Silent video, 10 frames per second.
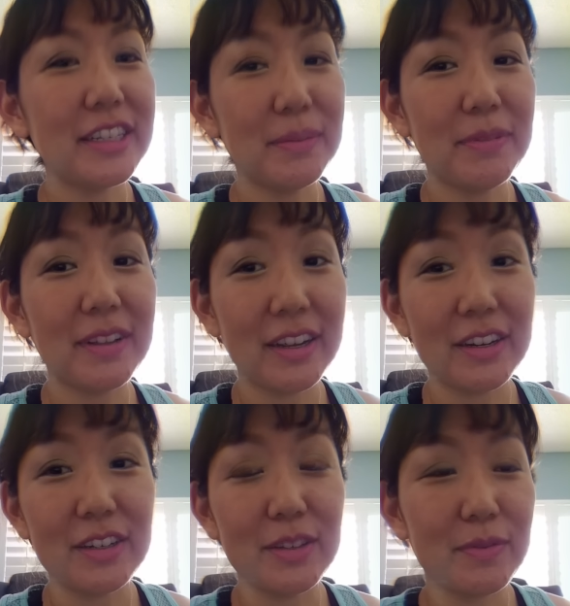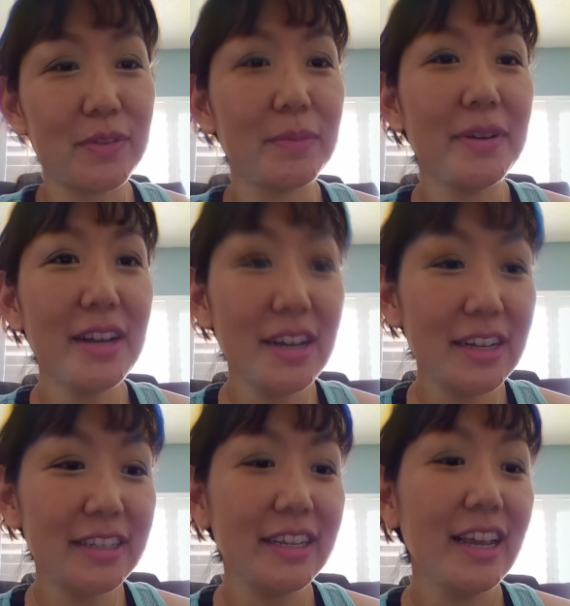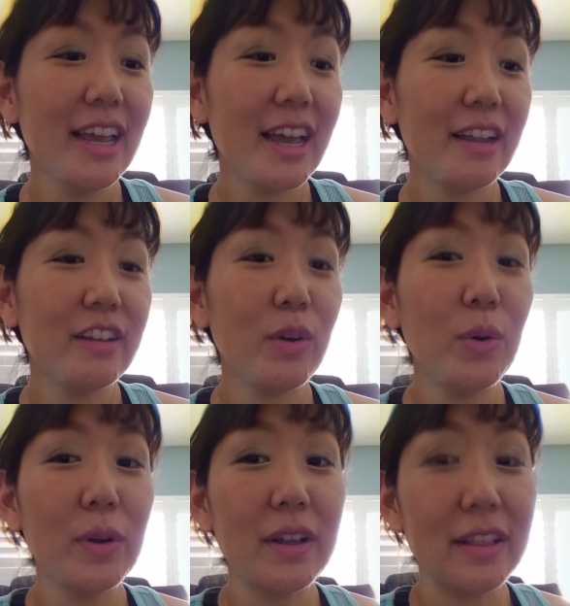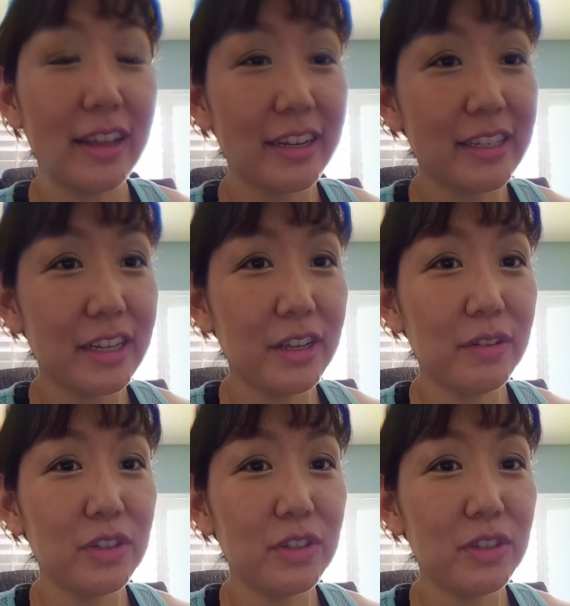Deep layers from us and the whole collective.